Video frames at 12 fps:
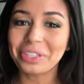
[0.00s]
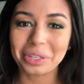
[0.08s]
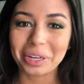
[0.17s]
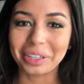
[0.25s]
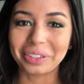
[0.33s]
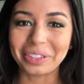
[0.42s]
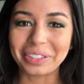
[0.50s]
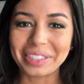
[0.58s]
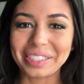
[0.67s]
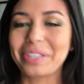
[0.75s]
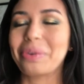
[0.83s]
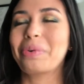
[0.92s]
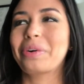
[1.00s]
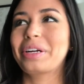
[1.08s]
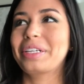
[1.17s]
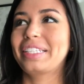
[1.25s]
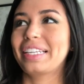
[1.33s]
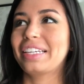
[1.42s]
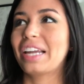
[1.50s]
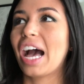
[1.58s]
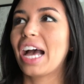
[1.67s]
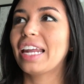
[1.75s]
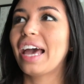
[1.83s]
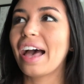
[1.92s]
struggles or did
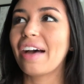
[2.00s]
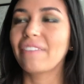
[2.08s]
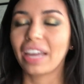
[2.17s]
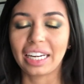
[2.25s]
not have